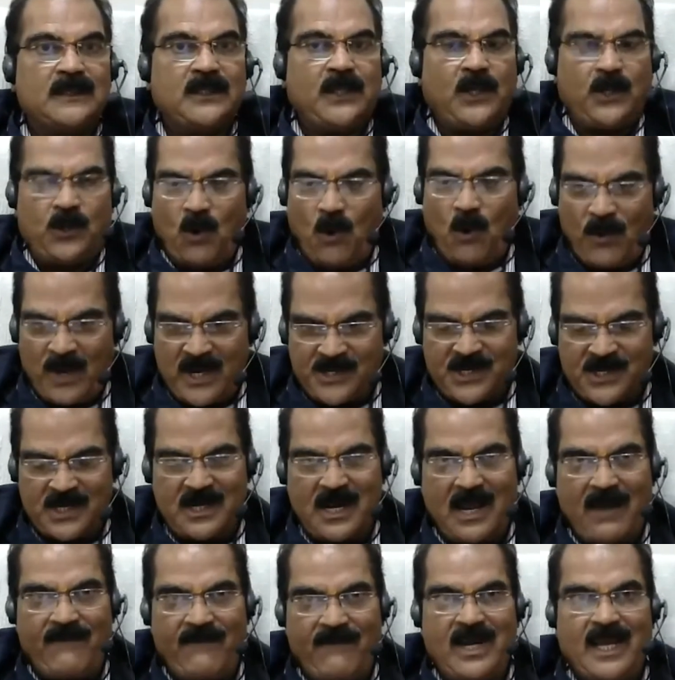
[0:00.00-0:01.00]

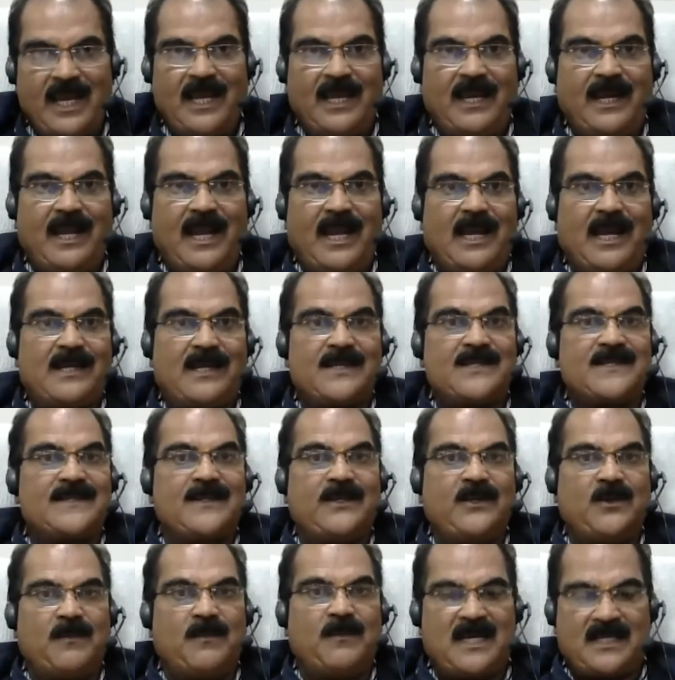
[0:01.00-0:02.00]
Innovation in every areas.
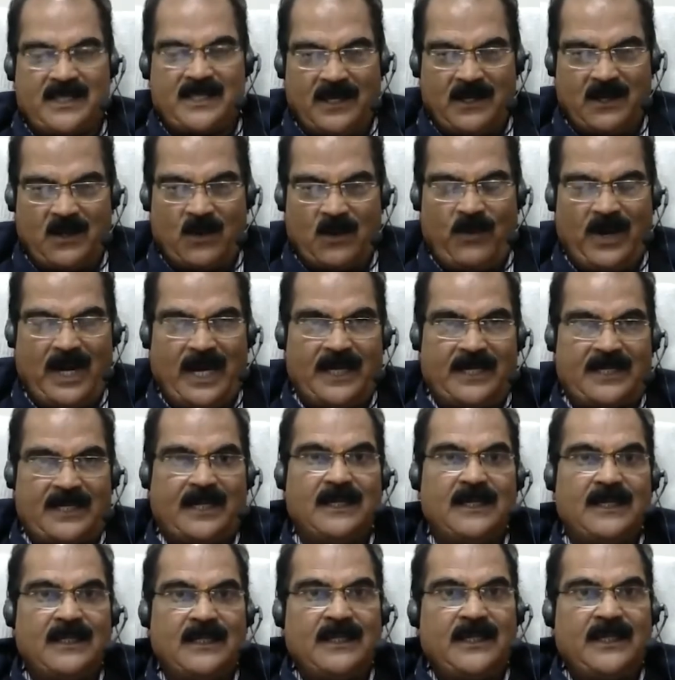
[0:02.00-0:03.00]
You must innovate
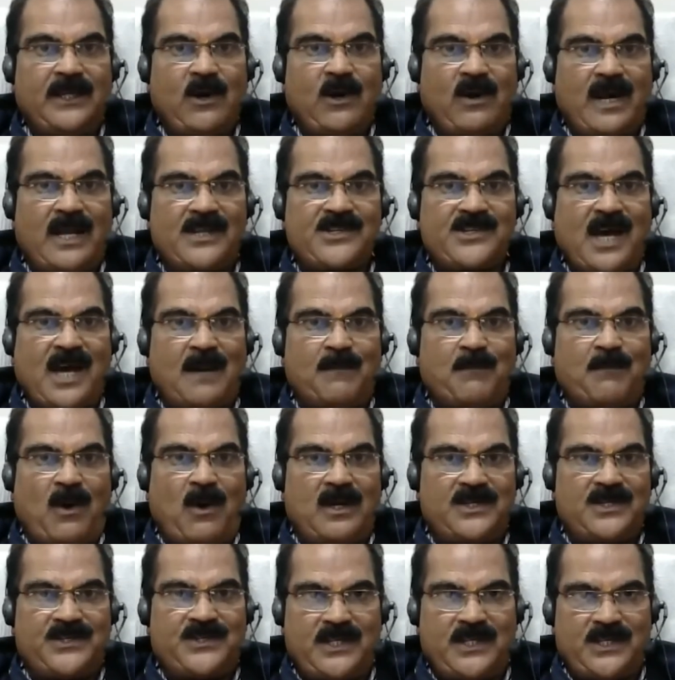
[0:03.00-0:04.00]
your HR
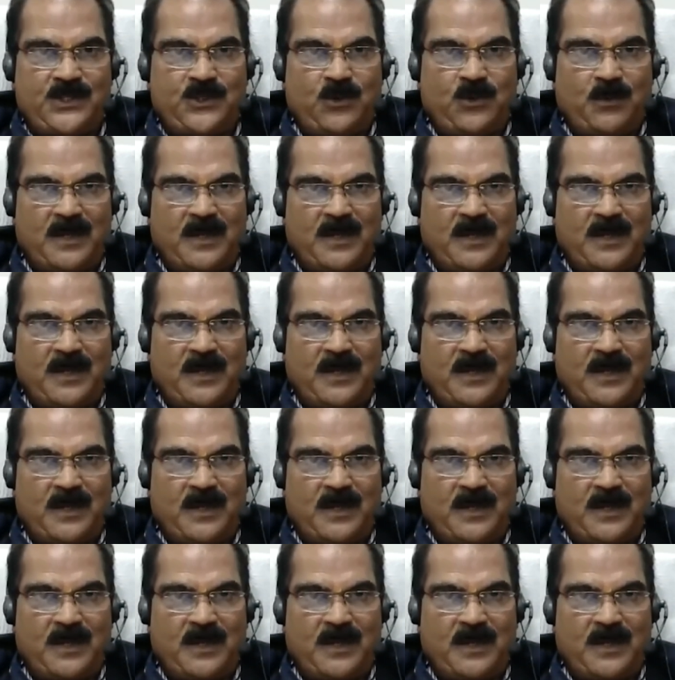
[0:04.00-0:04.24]
policies.